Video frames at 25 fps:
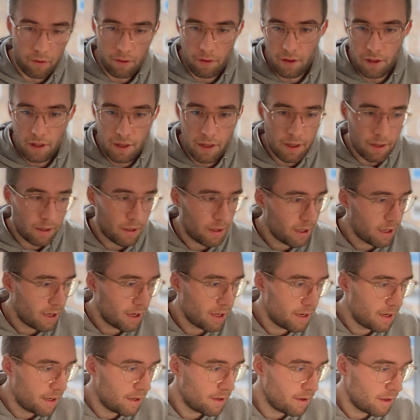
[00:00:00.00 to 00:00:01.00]
they
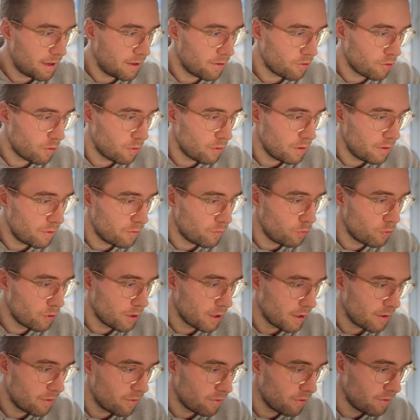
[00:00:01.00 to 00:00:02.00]
can install these
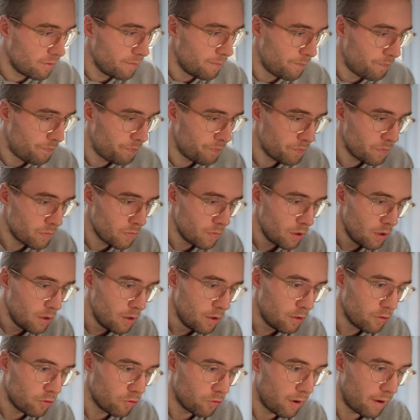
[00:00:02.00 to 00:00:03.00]
rootkits
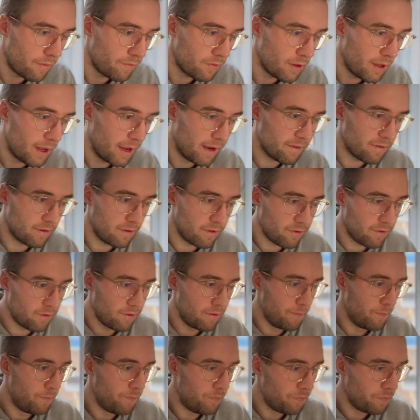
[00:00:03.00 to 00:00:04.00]
to have the access.
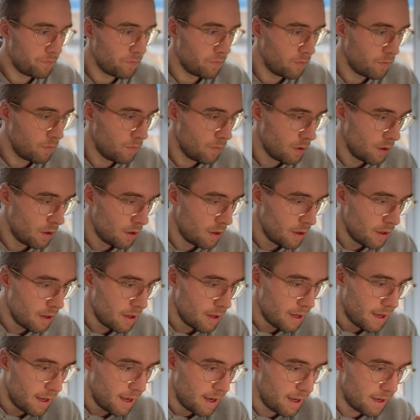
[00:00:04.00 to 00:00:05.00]

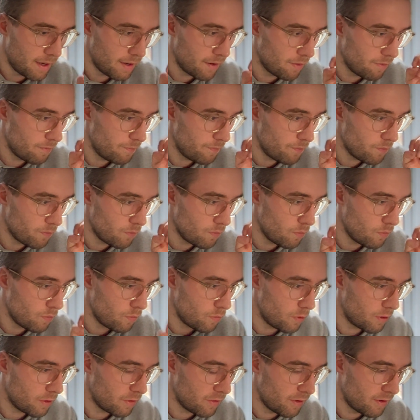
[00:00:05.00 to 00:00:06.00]
And
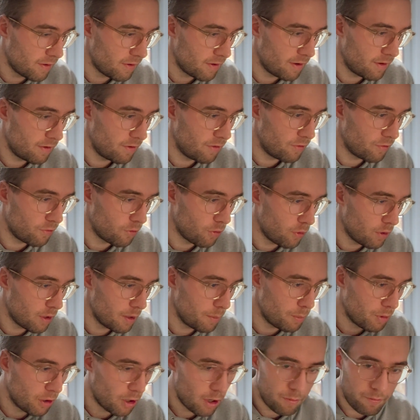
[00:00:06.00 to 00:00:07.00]
once it's installed, it
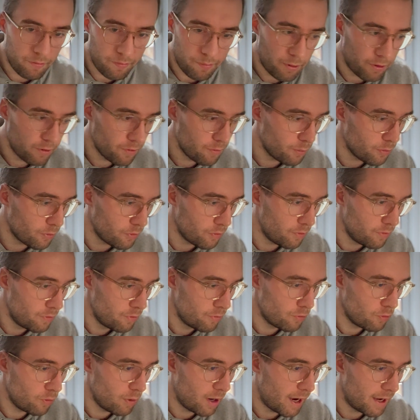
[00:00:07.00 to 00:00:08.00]
becomes possible
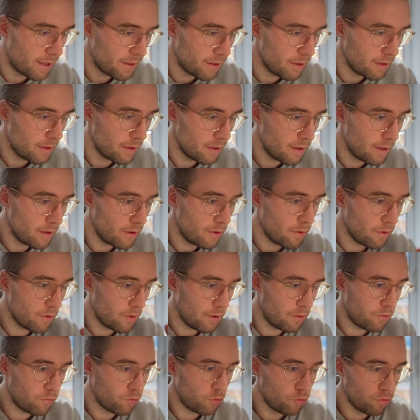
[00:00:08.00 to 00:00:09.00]
to hide the
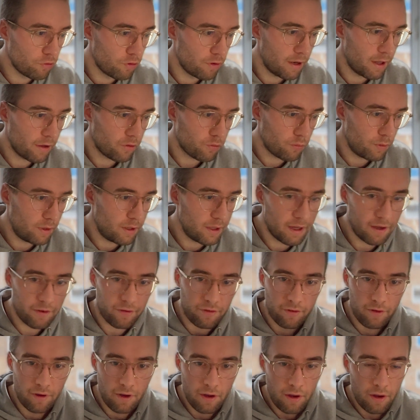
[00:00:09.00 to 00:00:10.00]
intrusion, as well
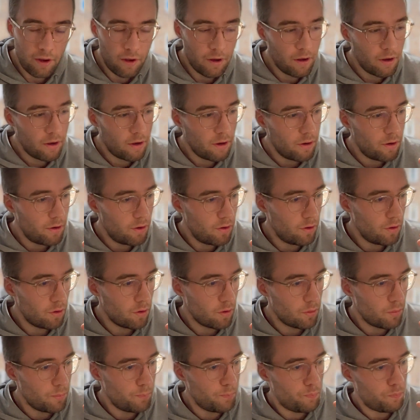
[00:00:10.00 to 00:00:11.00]
as
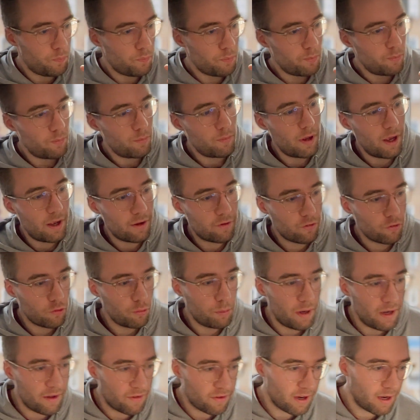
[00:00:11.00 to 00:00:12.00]
to
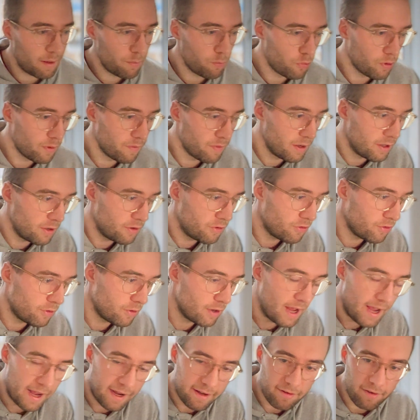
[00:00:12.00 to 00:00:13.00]
maintain privileged
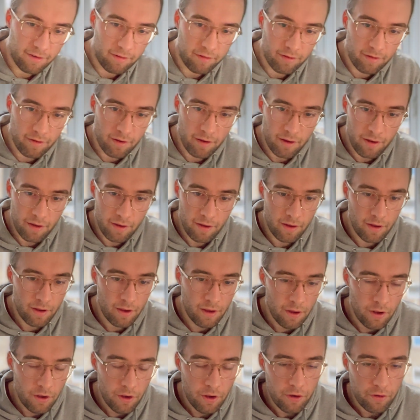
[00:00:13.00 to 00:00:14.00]
access.
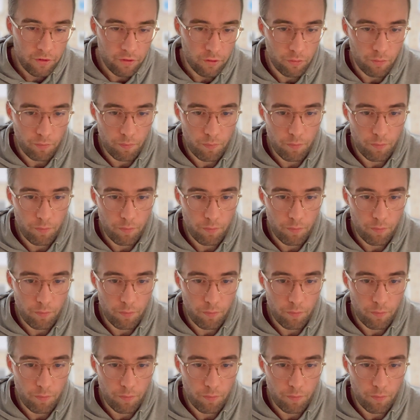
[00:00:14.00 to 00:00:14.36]
So